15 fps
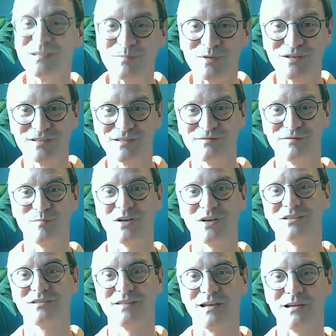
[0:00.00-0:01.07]
because of the
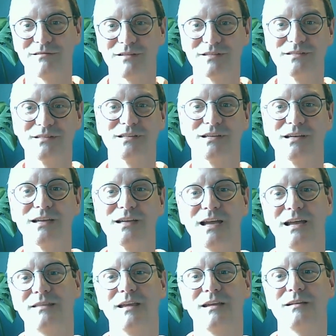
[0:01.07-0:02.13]
pressures they were under,
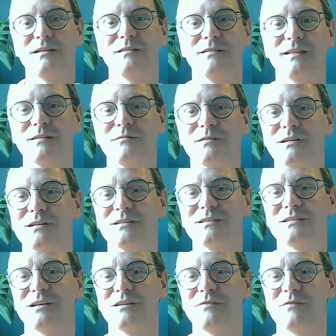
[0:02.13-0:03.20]
and they were
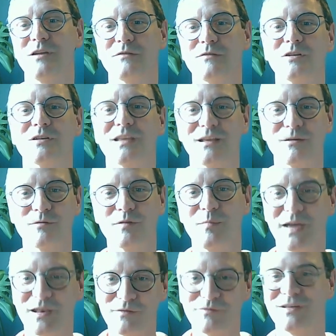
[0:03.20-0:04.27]
kind of overlooking all the
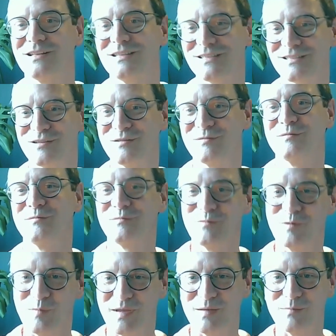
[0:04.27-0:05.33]
benefits that
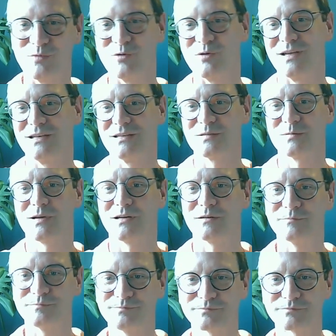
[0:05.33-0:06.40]
were being brought in as well.